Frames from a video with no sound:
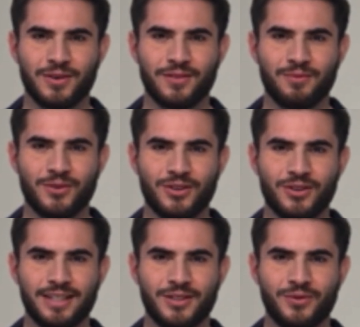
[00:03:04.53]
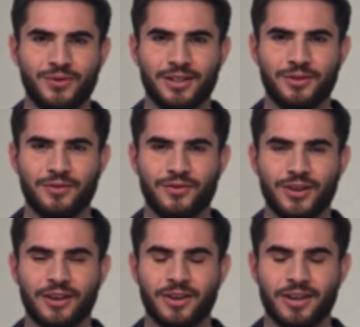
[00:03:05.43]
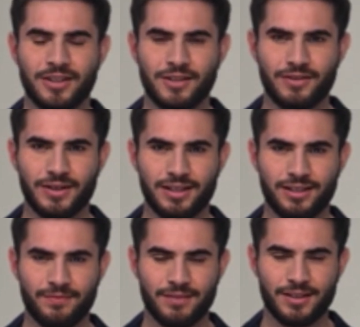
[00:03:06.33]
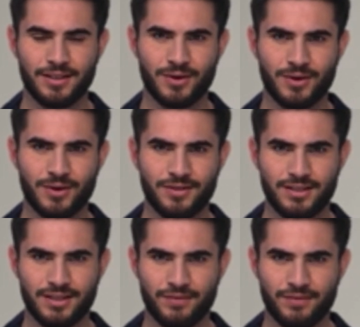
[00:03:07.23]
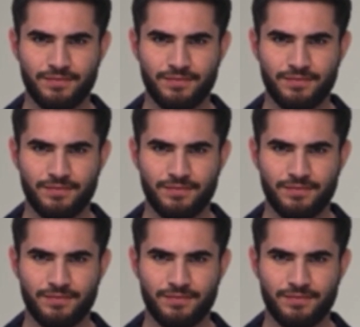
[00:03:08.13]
One of the worst things we can do for our productivity is breakfast.